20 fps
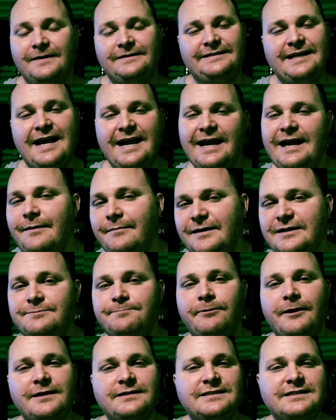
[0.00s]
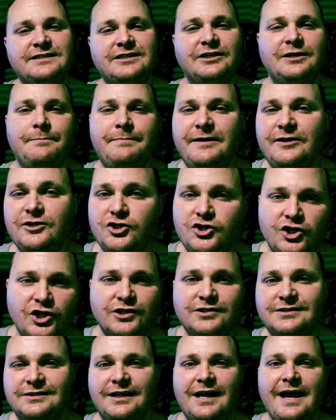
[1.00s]
damn, this place is going to be
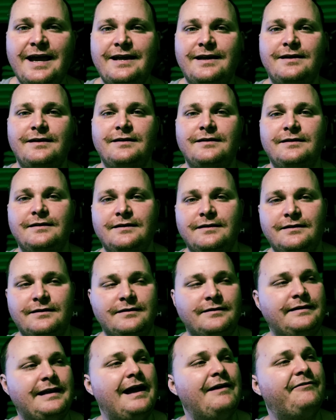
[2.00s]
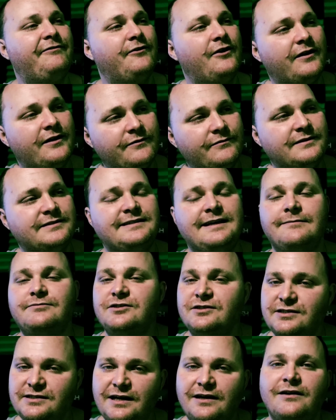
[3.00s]
just like that fucking
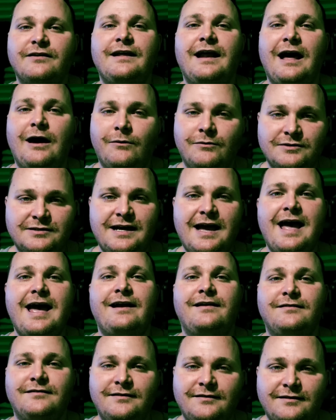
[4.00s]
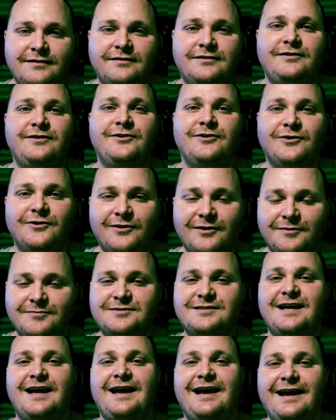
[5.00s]
reception center that I was at. You know what I'm
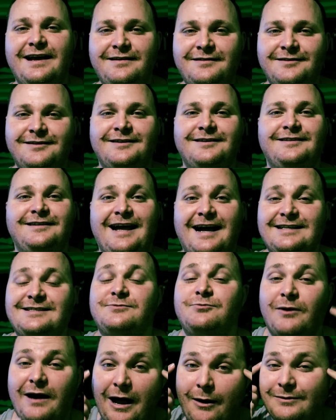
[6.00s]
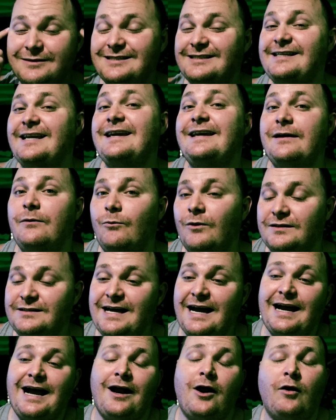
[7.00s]
saying? That's what I was thinking
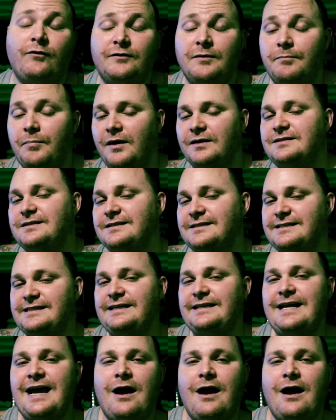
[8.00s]
once I got off the bus and seen